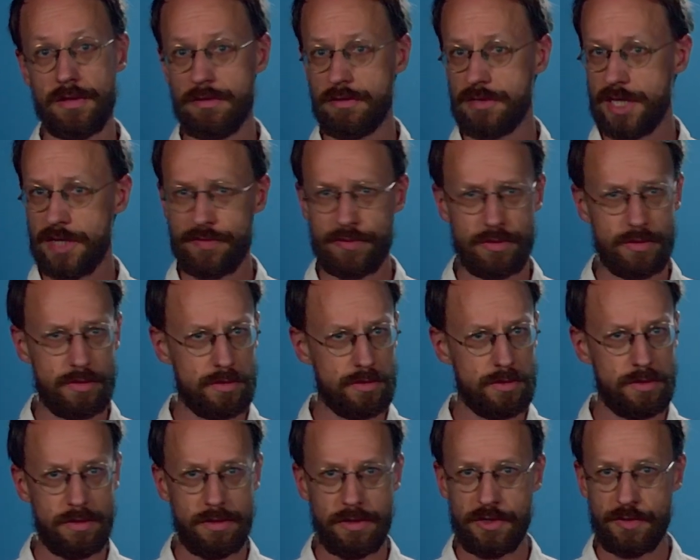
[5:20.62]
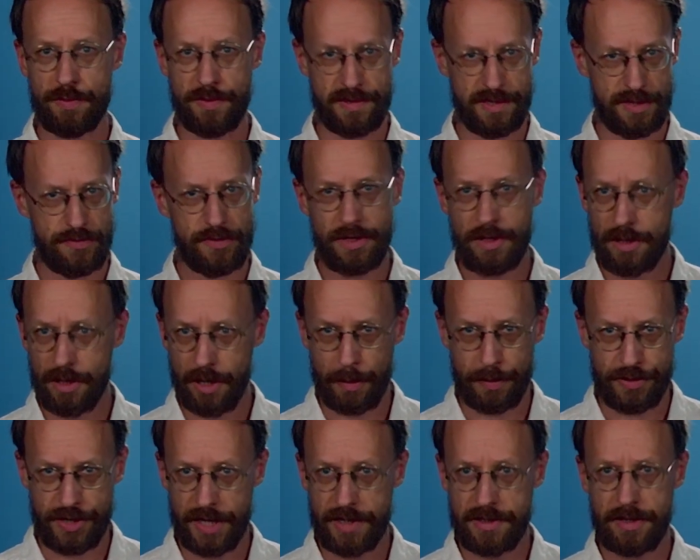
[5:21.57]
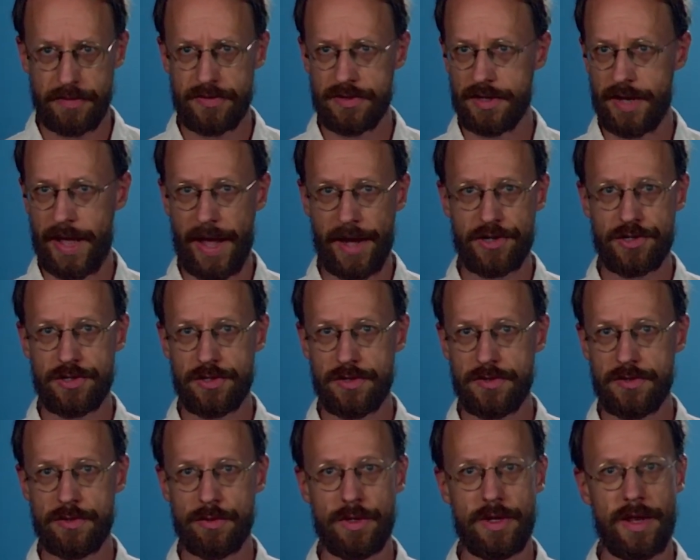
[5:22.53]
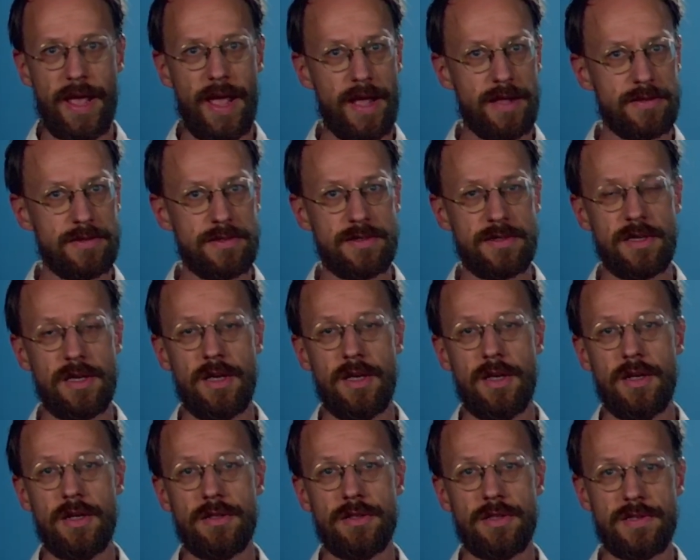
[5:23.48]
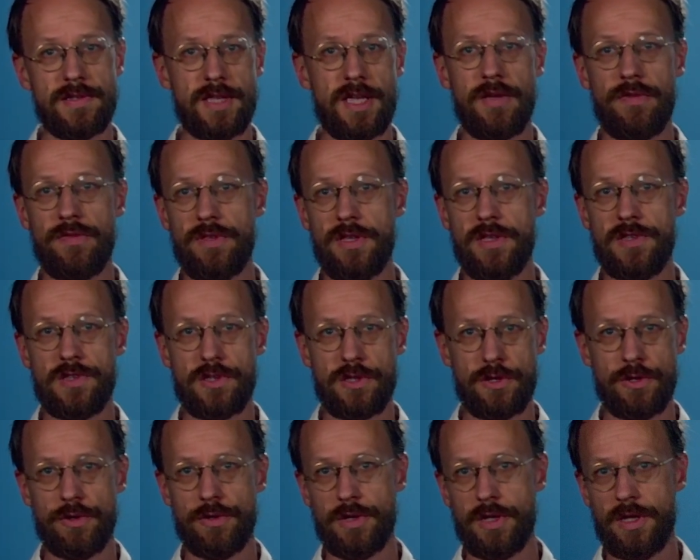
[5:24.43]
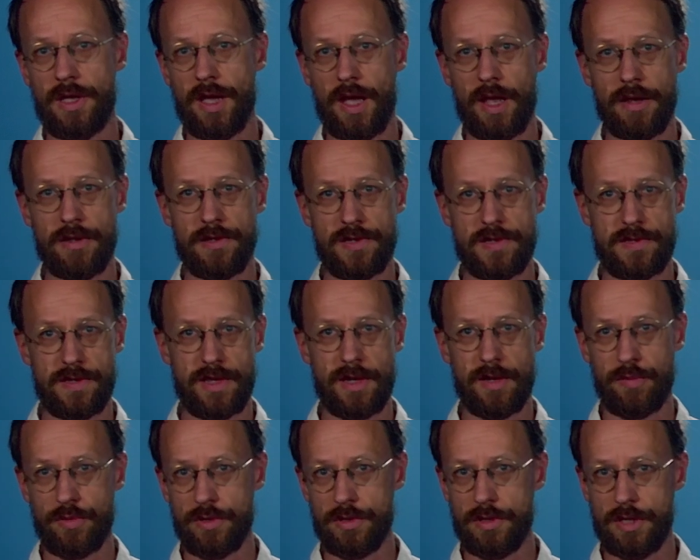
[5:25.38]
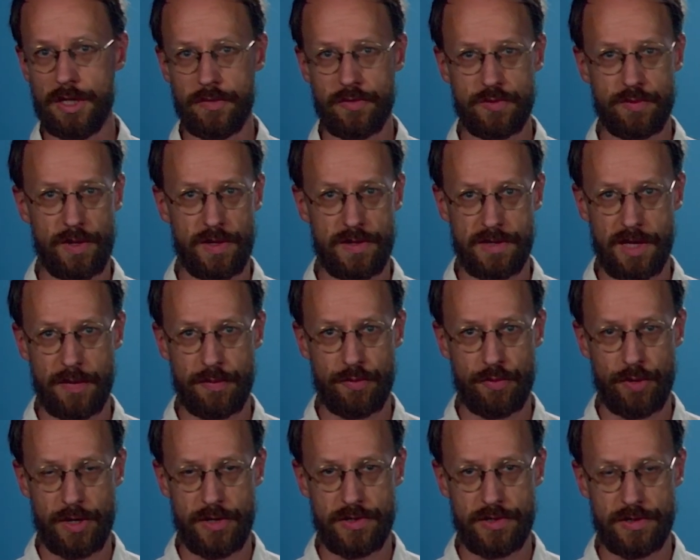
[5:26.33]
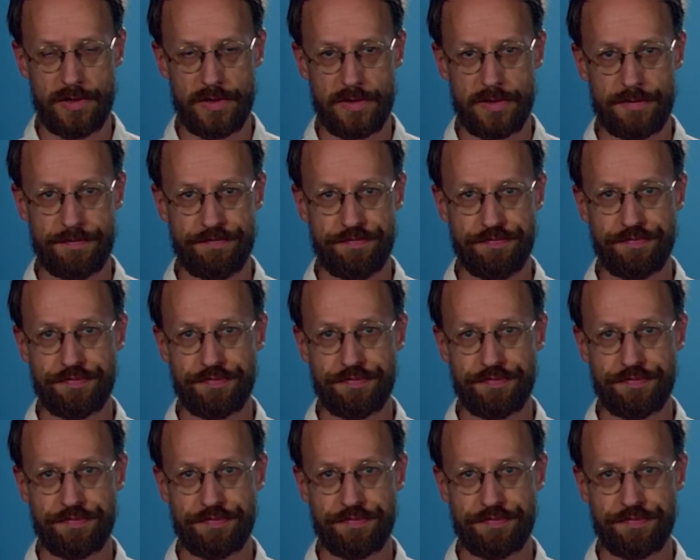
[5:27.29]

several specific objectives and actions to enhance the safety, security, and sustainability of space operations.